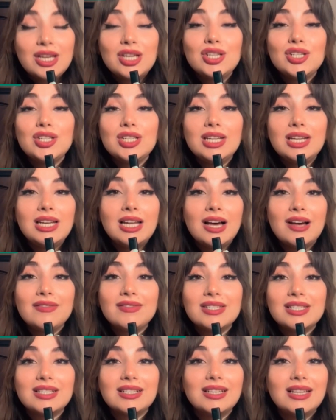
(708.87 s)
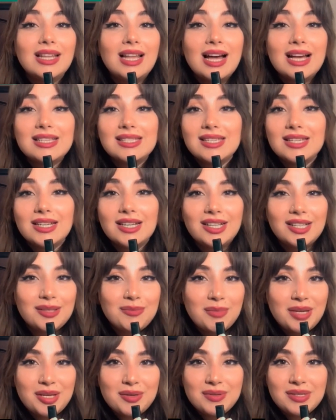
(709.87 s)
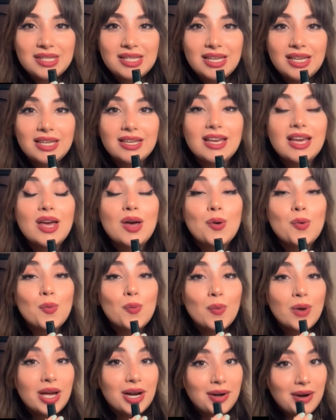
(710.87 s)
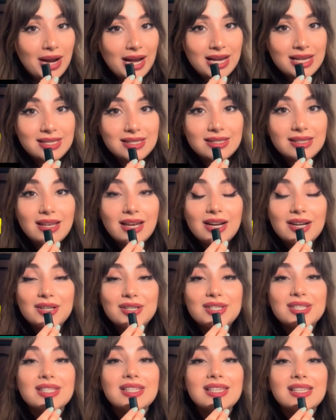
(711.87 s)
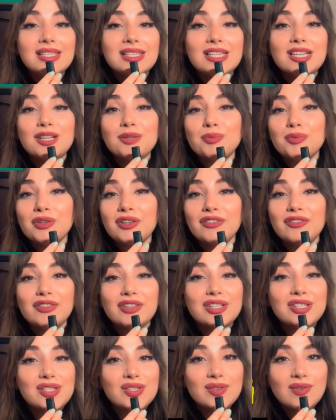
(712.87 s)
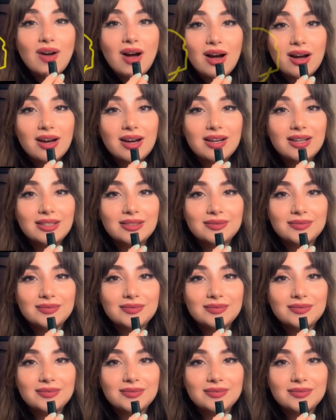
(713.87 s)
She loves classical music, whereas her sister prefers rock.